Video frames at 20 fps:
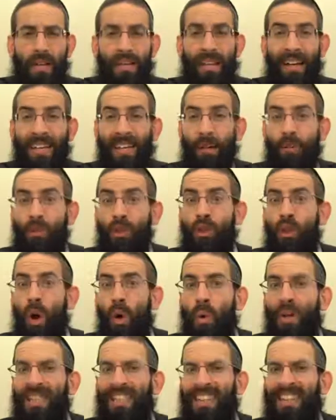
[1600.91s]
The anim will know
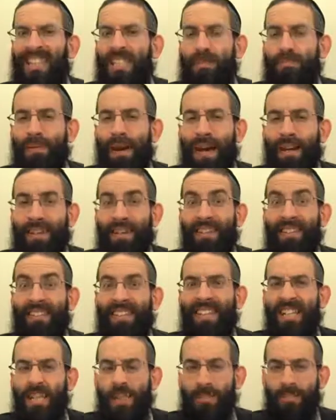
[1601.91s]
what to expect. They'll
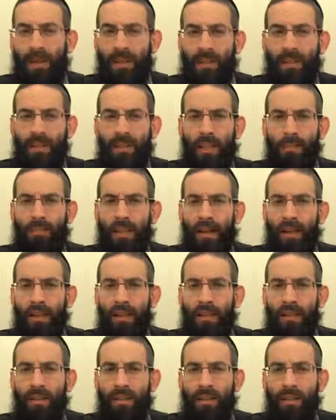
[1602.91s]
anticipate the
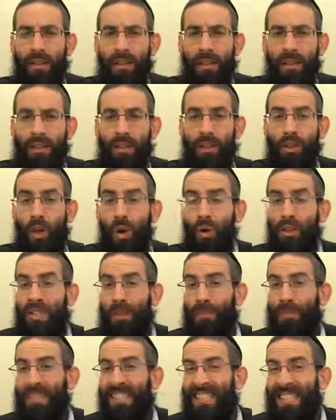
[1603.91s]
payah. They'll know it's,
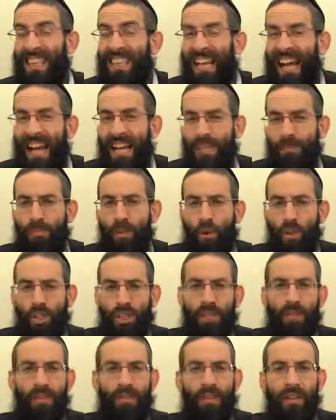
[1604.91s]
it's the last portion
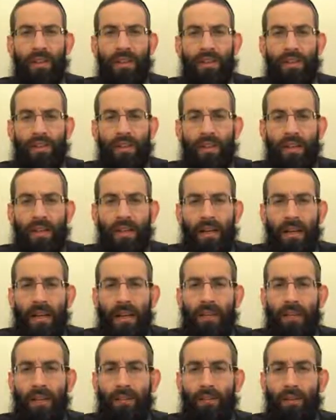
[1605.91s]
in the field.
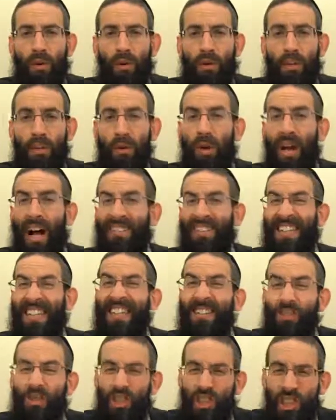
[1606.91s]
And therefore, they will have an
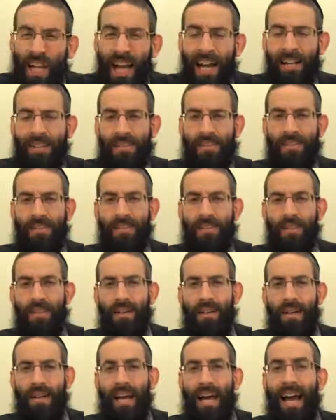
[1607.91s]
equal chance
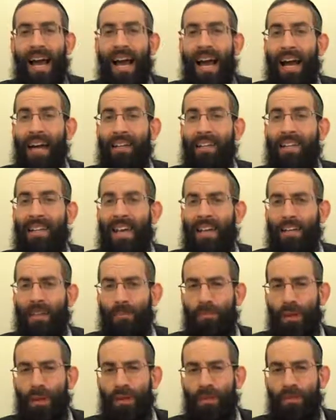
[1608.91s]
at getting the
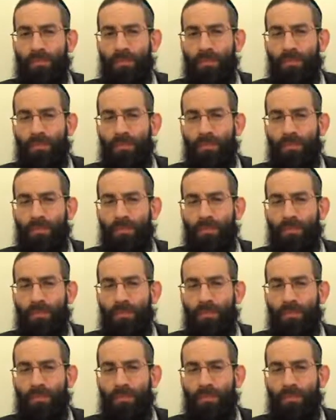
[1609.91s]
payah.